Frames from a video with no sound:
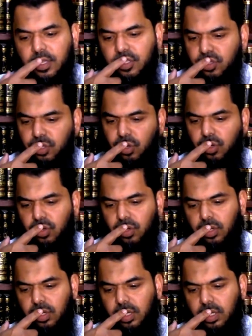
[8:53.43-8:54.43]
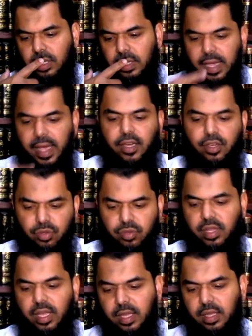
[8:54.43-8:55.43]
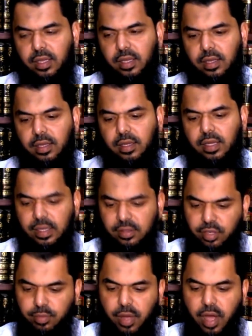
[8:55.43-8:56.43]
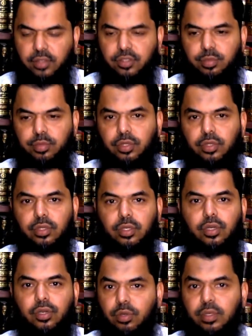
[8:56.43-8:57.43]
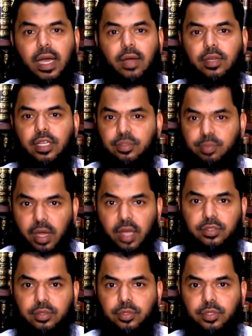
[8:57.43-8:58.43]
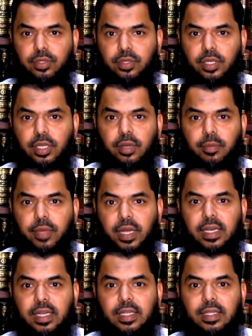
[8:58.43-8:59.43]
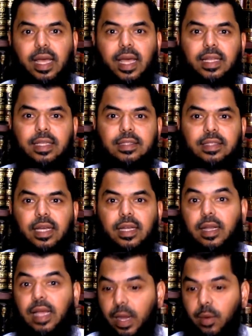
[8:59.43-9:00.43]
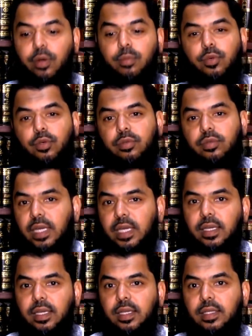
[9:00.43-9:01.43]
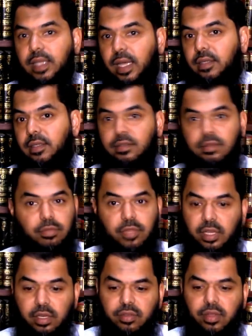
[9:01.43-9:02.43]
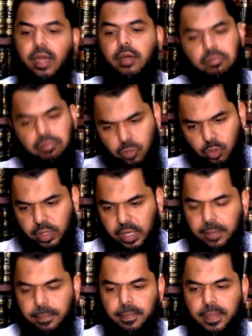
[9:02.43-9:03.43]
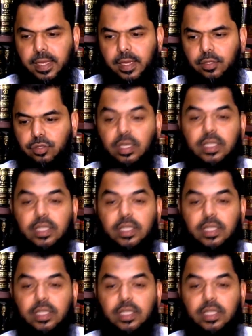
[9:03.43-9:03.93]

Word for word: So, can you say, is it possible? No doubt it's possible. But that is not our moon, right? That is something in Saturn, okay? So